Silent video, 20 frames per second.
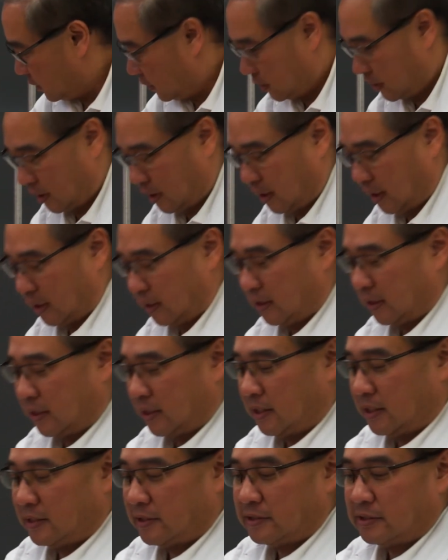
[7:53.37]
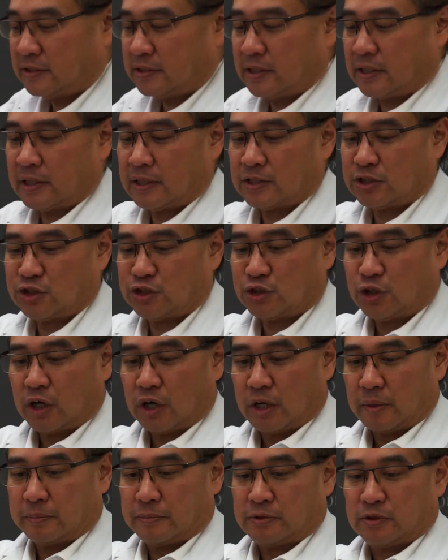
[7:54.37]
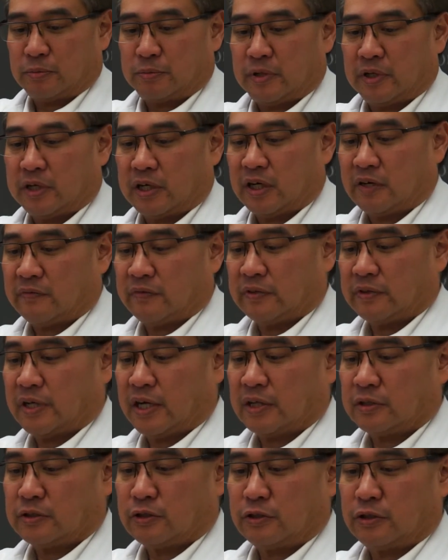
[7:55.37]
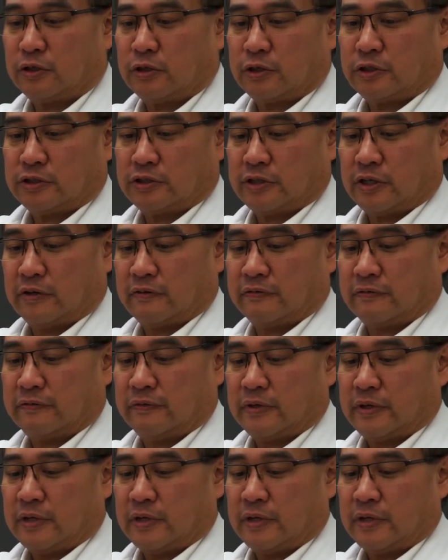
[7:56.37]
Okay, it is sharp, so be careful not to hurt yourself.